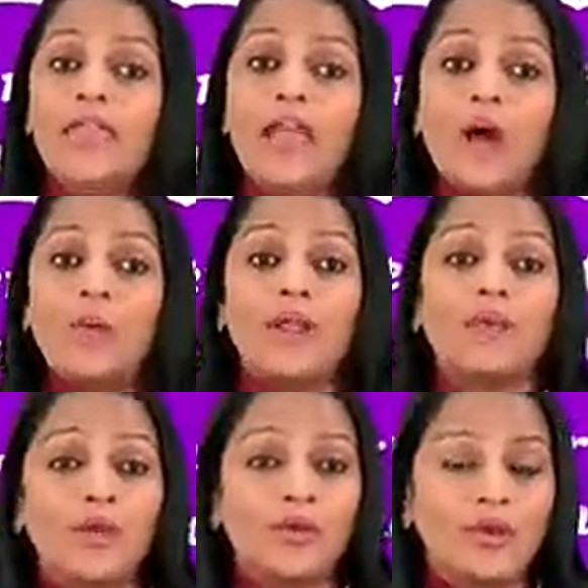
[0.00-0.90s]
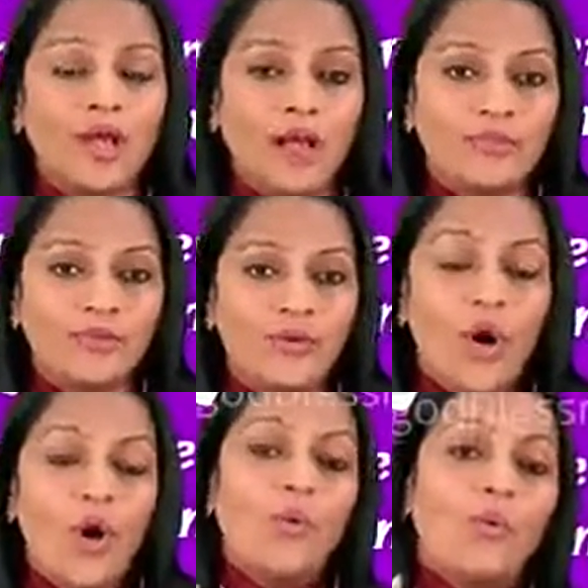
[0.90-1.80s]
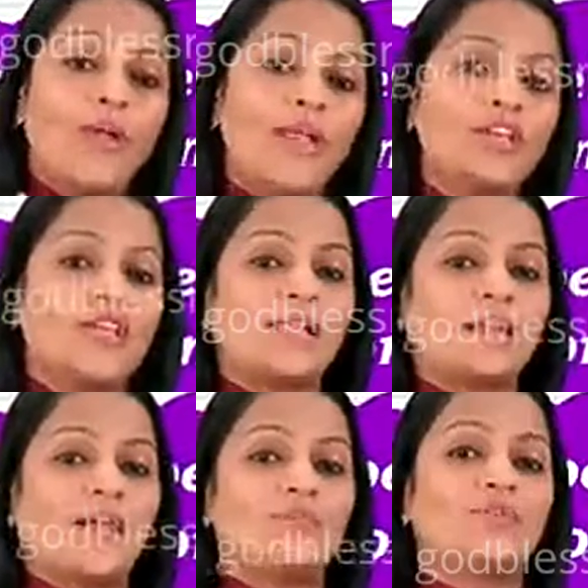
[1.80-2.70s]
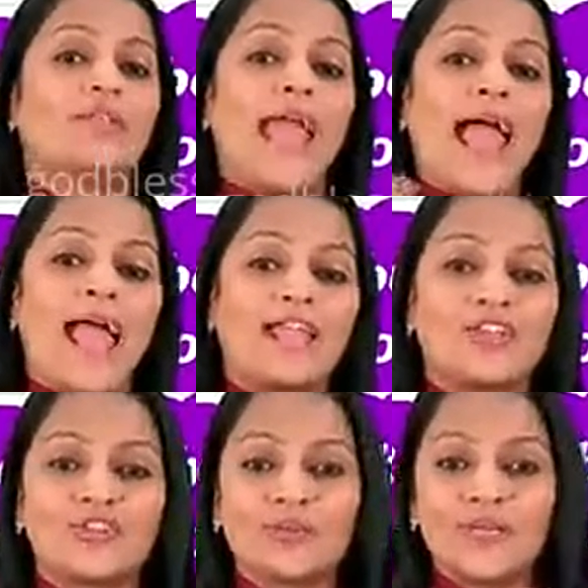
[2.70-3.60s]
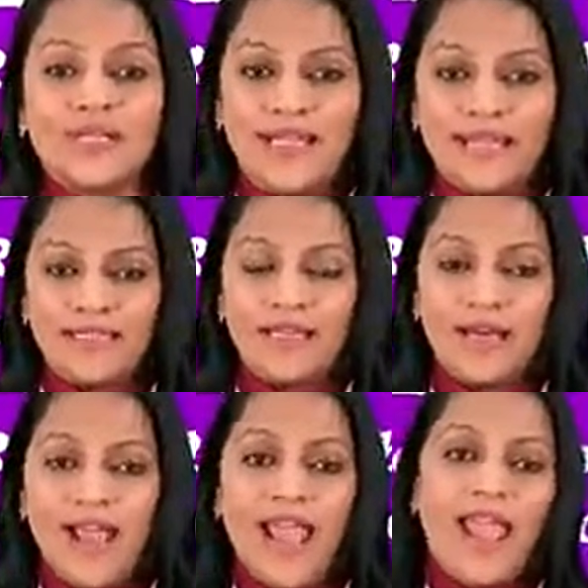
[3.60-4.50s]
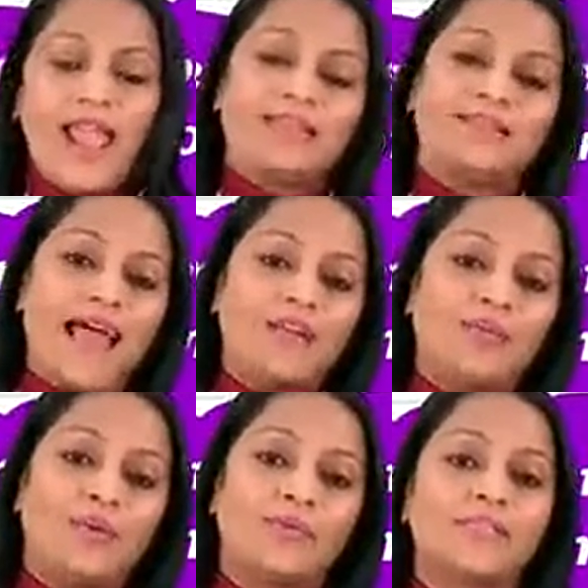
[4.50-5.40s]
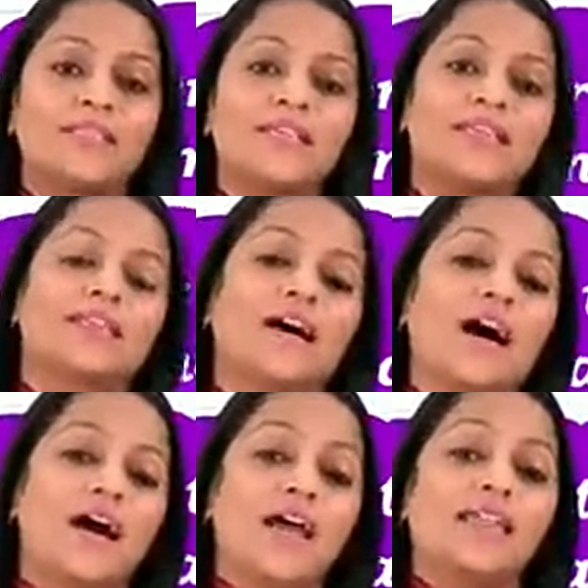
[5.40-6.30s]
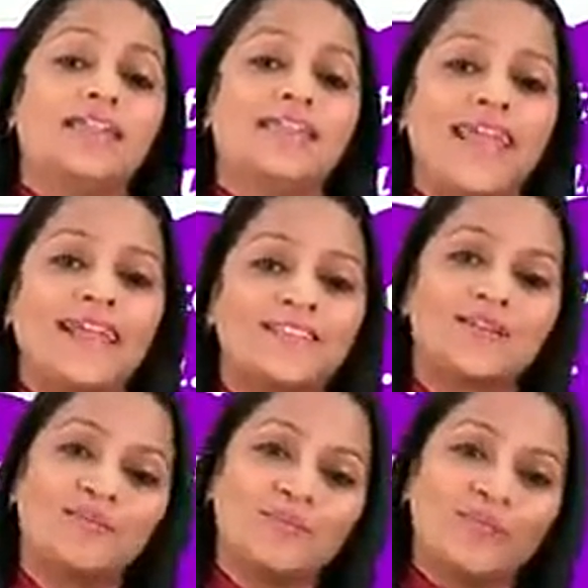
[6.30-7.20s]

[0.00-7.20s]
Now what are we going to come to? We shall come to the actual letter, and that we will see in the next